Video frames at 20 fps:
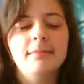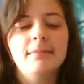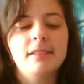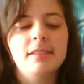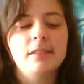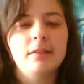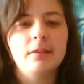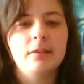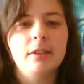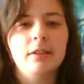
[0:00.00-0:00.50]

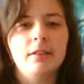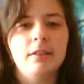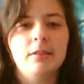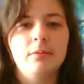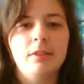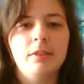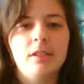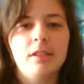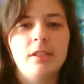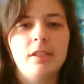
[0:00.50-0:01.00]
Let's see what else
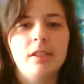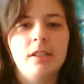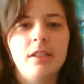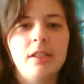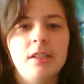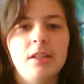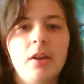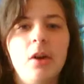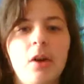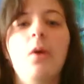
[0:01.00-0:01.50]
did we see.
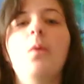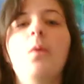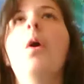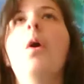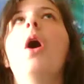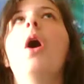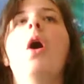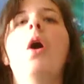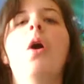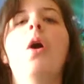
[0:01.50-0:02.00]

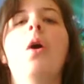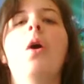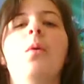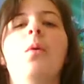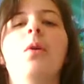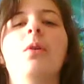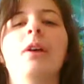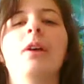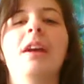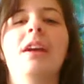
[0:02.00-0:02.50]

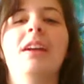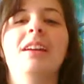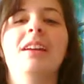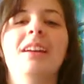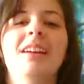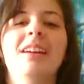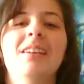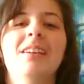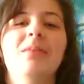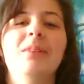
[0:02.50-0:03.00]
Okay.
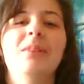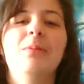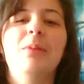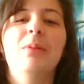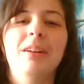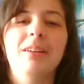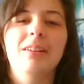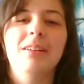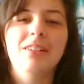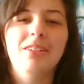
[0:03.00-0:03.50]
We
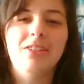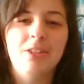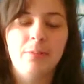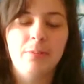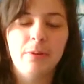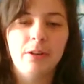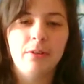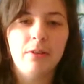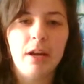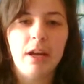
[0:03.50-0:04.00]
went on
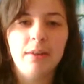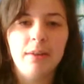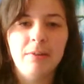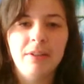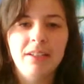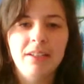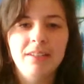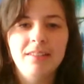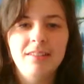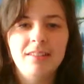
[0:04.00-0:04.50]
Shipwreck
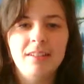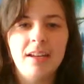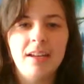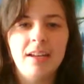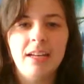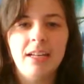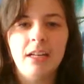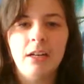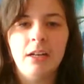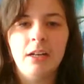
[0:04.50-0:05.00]
Rapids,
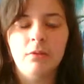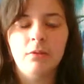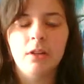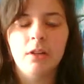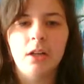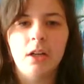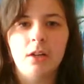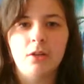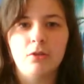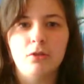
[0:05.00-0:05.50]
and it was
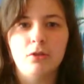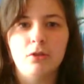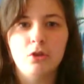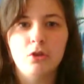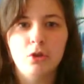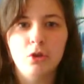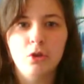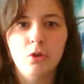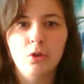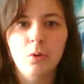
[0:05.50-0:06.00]
like a
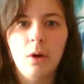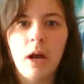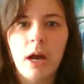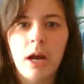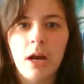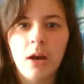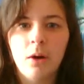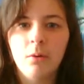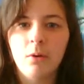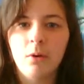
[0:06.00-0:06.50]

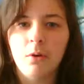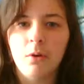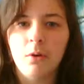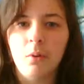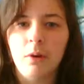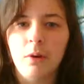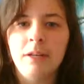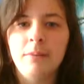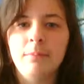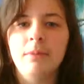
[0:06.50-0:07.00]
2-hour
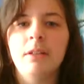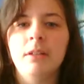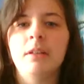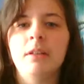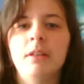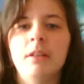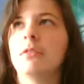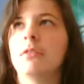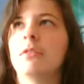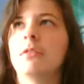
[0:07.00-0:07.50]
wait
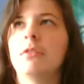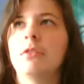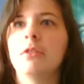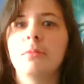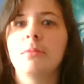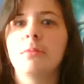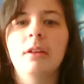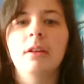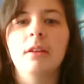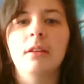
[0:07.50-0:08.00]
because
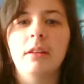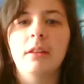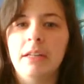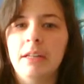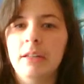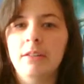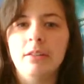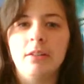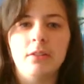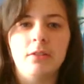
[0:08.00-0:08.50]
stupid
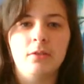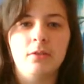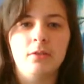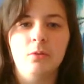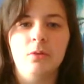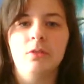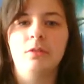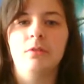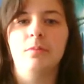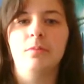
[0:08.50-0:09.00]
Atlantis
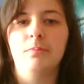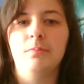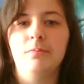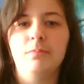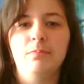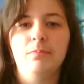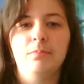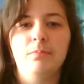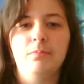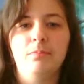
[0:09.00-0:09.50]
was
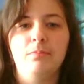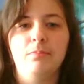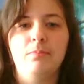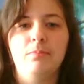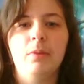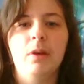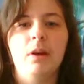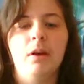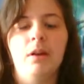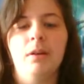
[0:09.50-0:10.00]

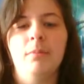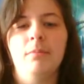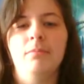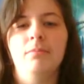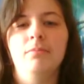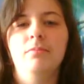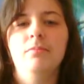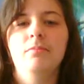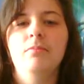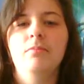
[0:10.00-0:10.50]
um